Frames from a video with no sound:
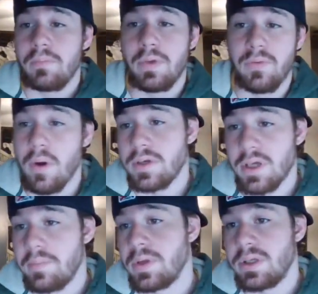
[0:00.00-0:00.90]
Before we
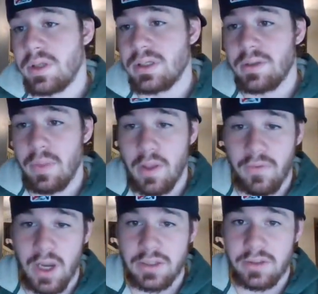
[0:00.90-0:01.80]
jump into this, if
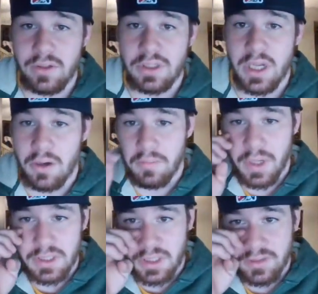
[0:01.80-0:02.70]
you guys are new to the channel,
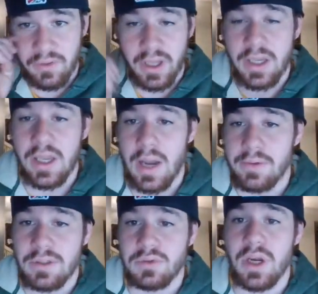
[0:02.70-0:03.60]
make sure as you like,
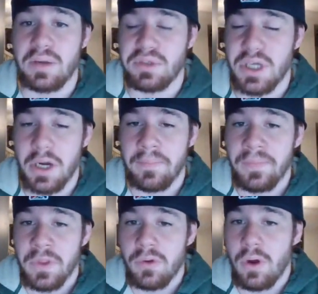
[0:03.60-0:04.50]
comment, subscribe, share,
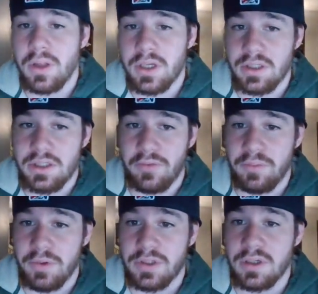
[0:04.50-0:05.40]
do all that good stuff. We
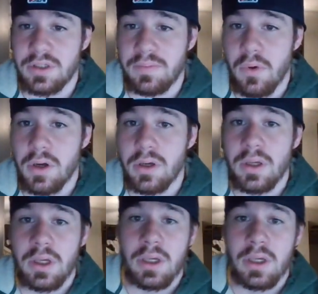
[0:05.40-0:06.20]
appreciate all the support.